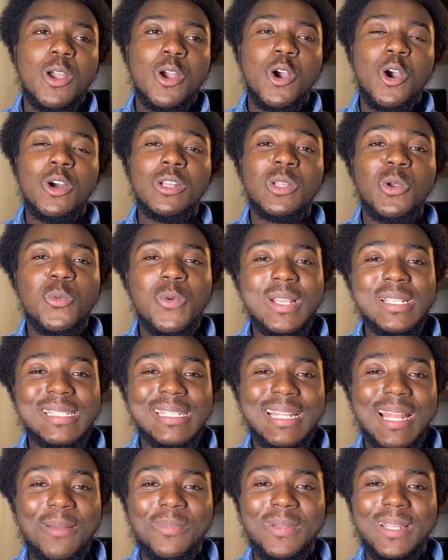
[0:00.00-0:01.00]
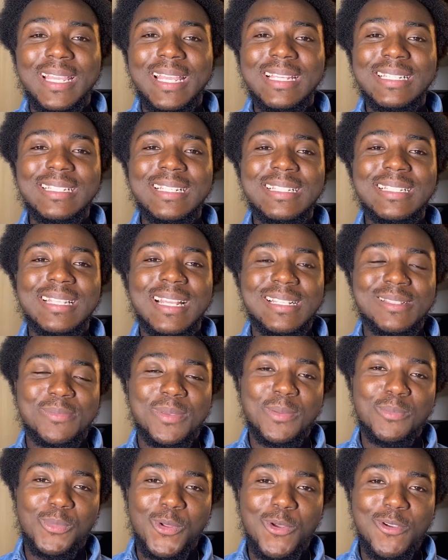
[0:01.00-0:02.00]
All the Western applications has
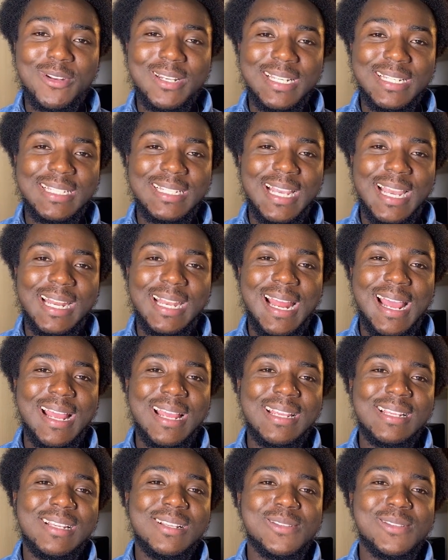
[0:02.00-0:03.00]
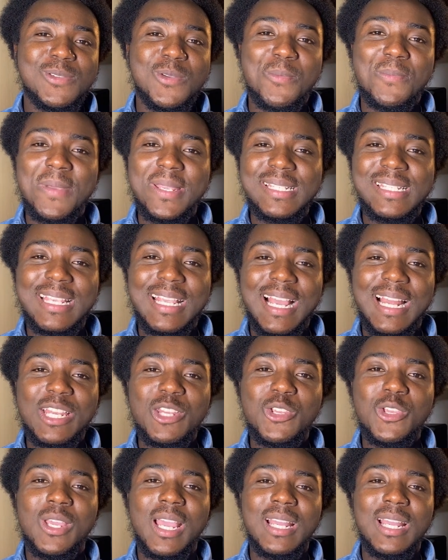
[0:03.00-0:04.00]
been blocked in China. So basically
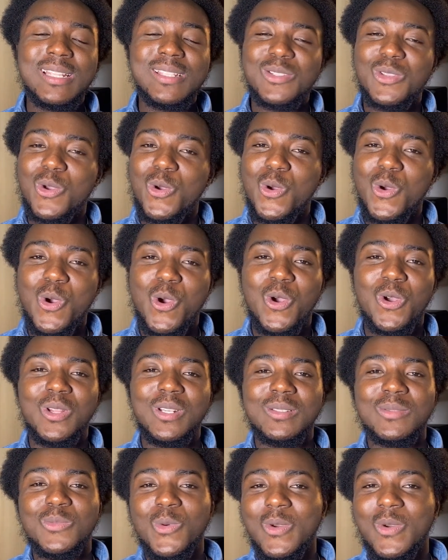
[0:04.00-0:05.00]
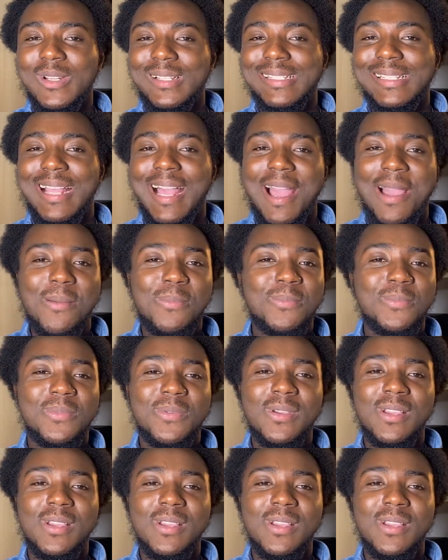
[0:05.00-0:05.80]
you can't go on WhatsApp,